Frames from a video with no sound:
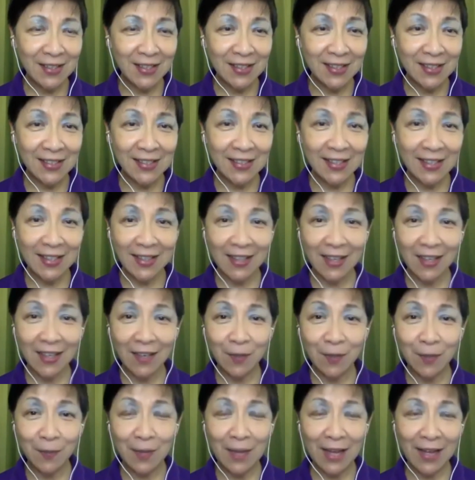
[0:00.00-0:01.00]
Instead, they have
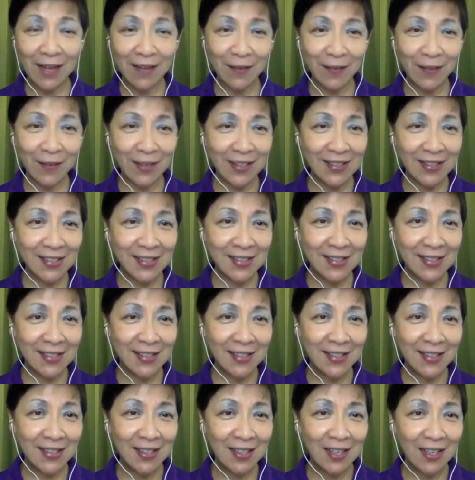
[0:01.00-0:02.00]
a black face.
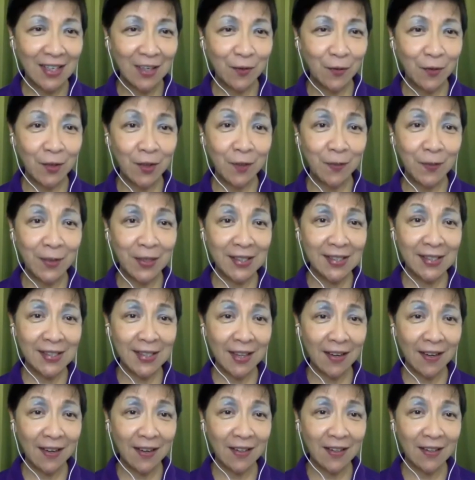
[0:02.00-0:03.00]
I feel a bit
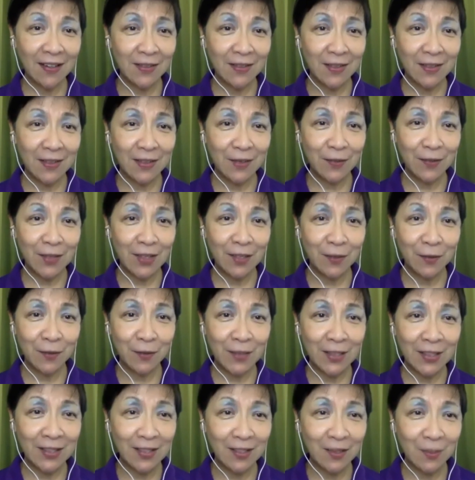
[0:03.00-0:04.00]
scared if I
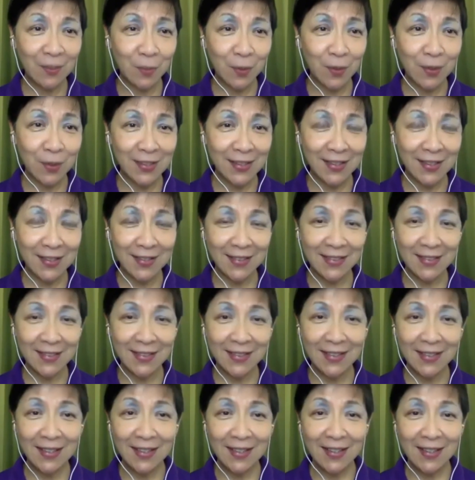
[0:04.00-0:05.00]
offended the person.
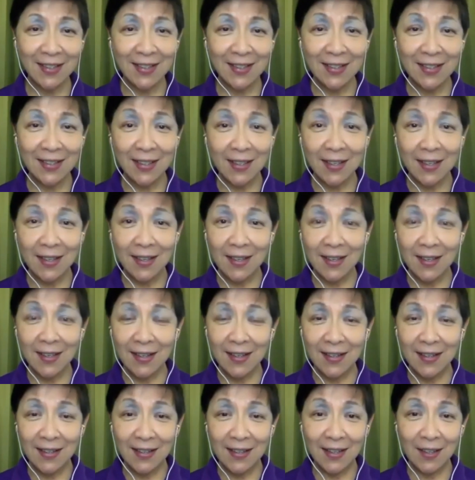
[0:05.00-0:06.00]

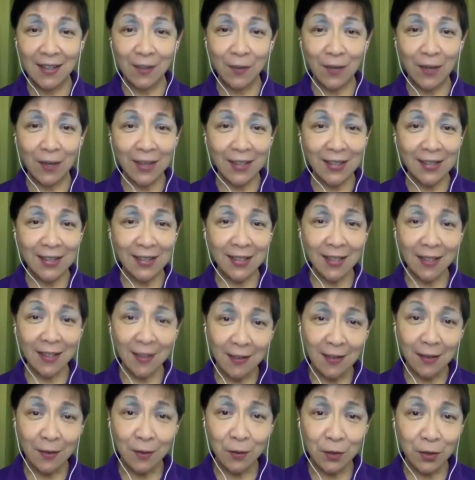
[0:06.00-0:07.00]
If I said
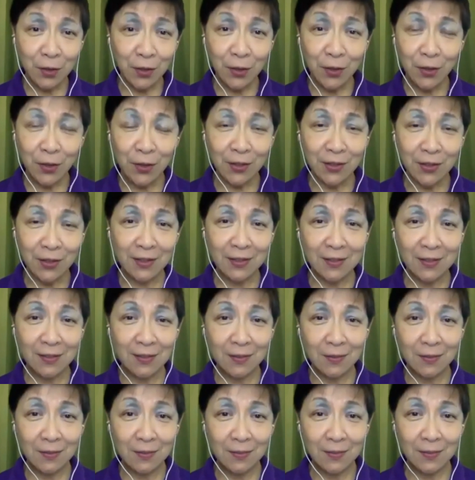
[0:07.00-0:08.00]
hello to you,
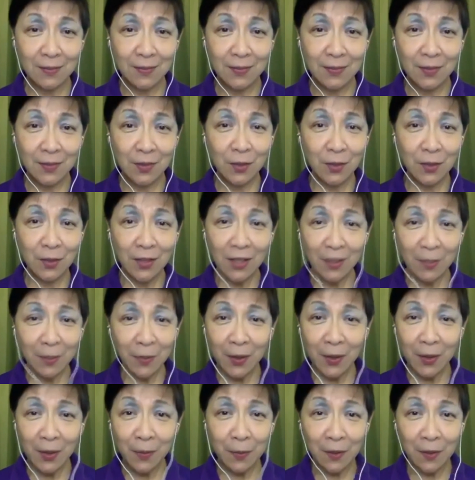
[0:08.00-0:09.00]
could it
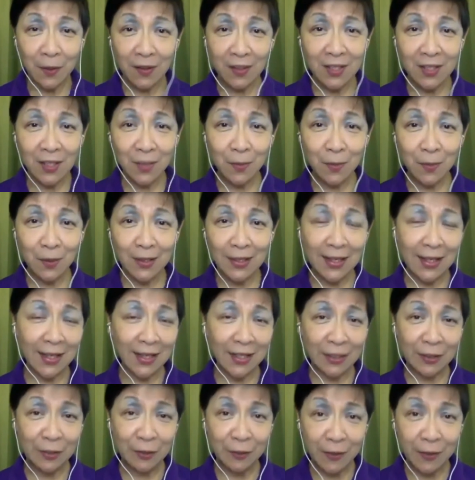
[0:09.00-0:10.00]
be possible that I
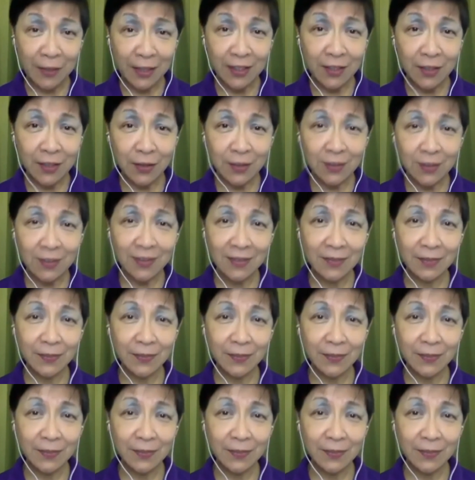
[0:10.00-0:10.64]
offend you?